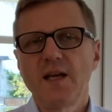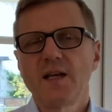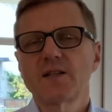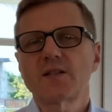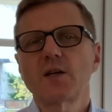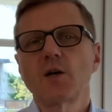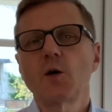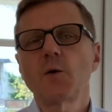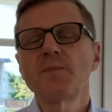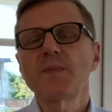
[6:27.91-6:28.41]

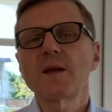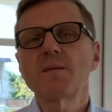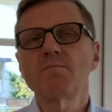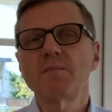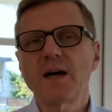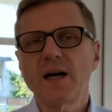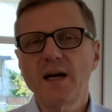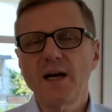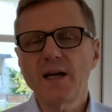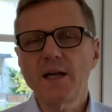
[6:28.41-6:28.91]
So
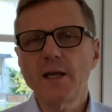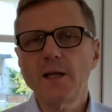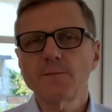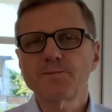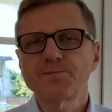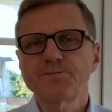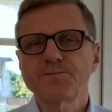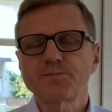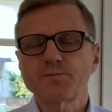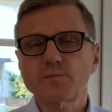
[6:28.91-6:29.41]
my
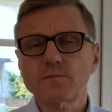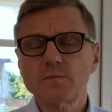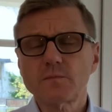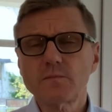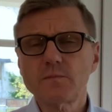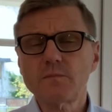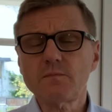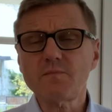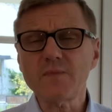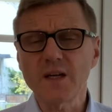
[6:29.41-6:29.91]

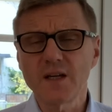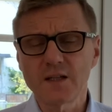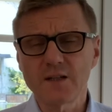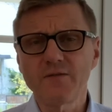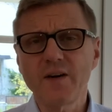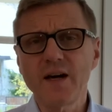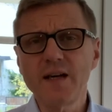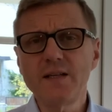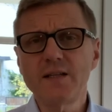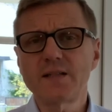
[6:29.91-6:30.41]

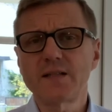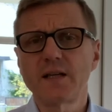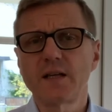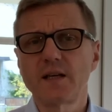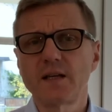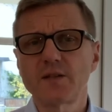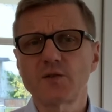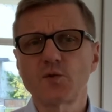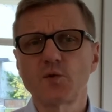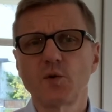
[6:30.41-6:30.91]
advice here
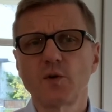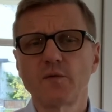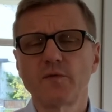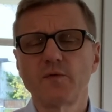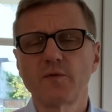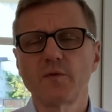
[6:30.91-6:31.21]
is to,